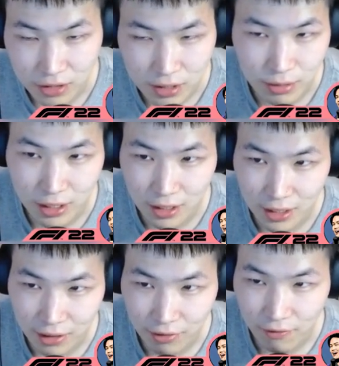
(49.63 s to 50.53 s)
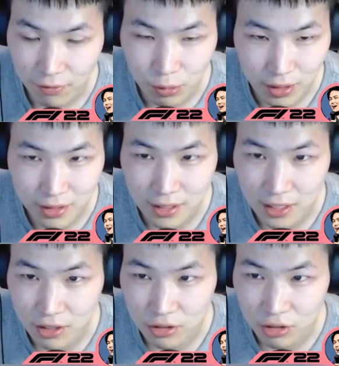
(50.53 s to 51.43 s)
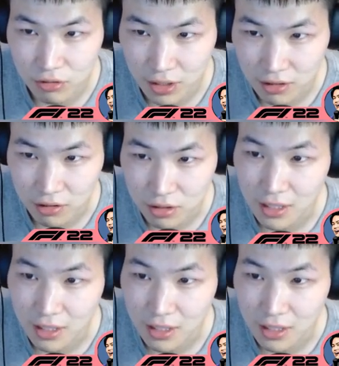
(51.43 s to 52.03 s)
to McLaren with the constructors.